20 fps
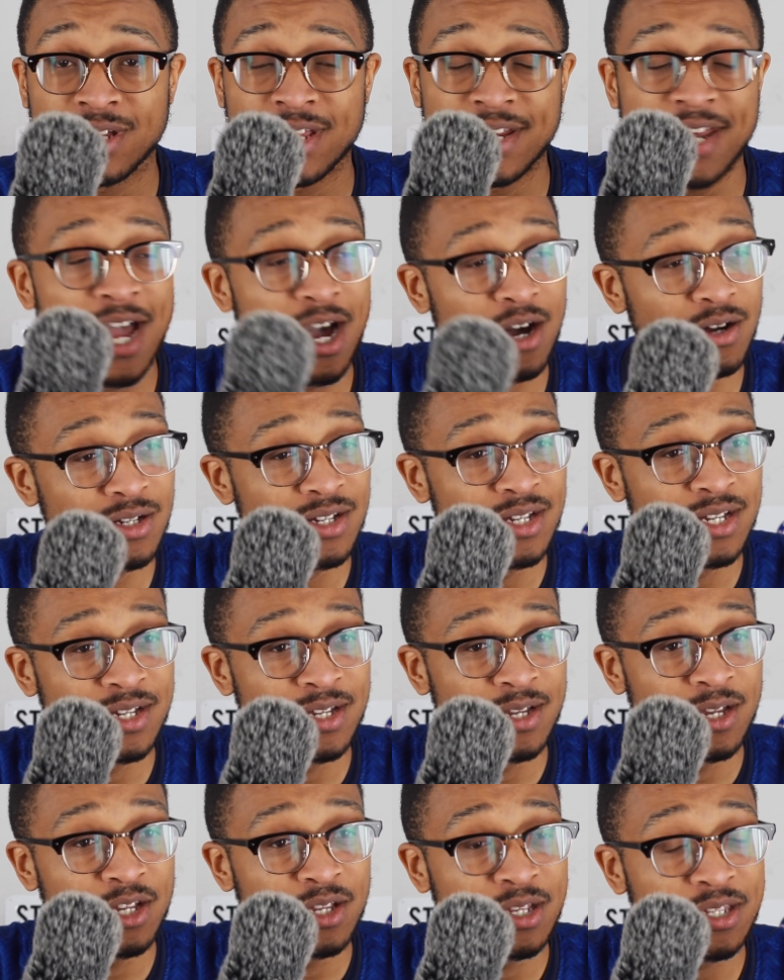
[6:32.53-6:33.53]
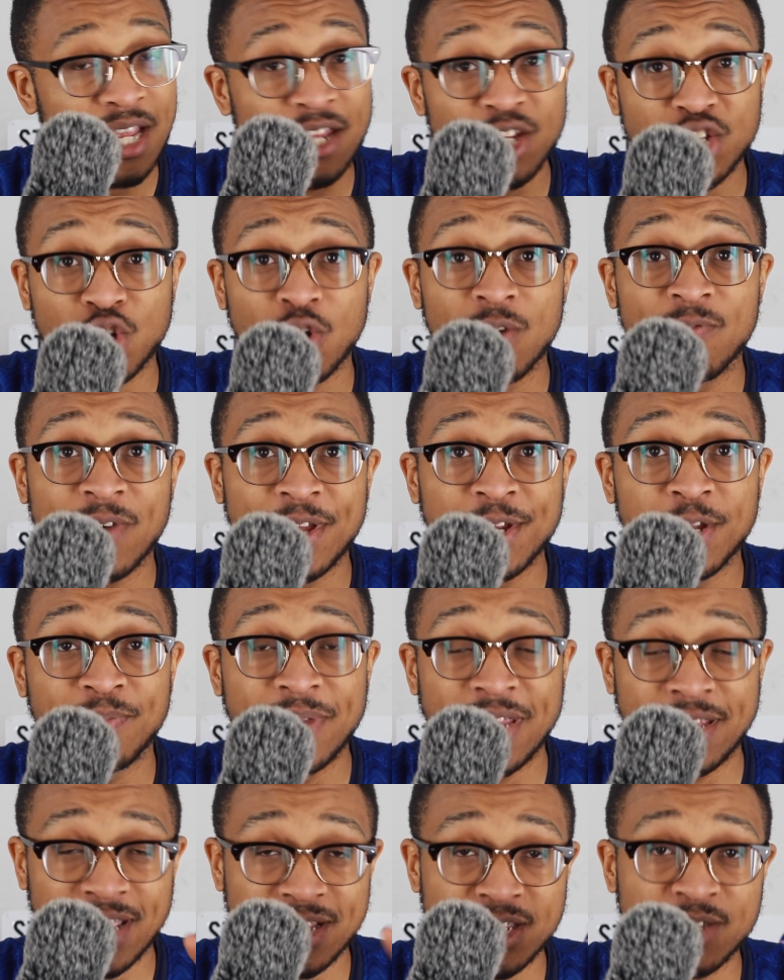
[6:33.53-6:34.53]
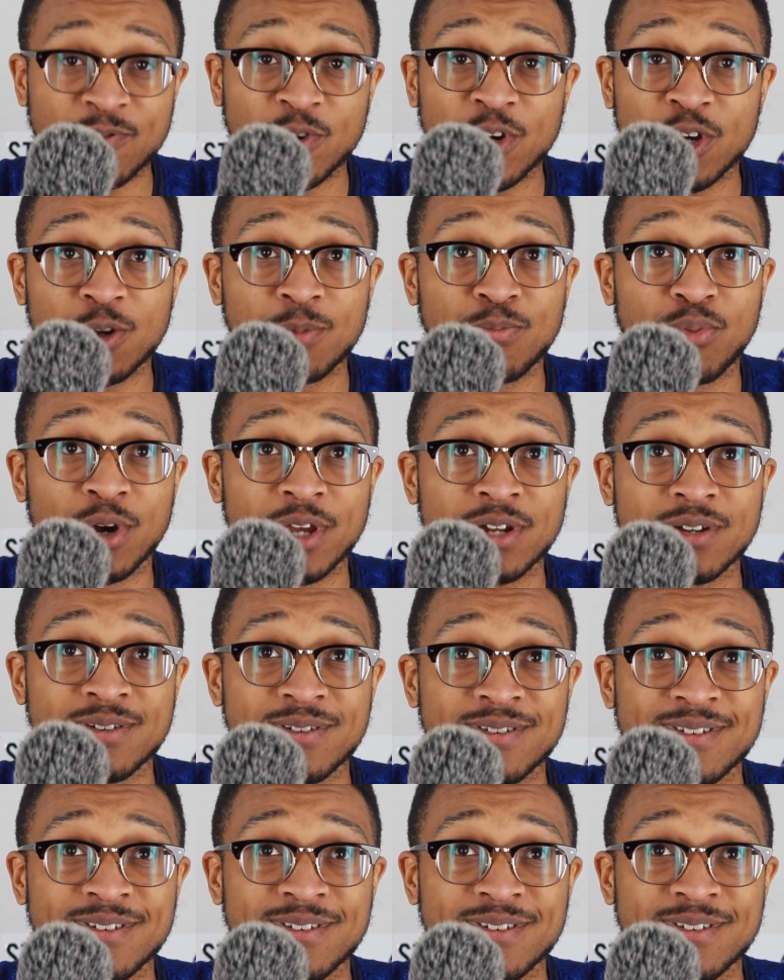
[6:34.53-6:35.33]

Now, Sancho and Van der Beek, that's a very good point.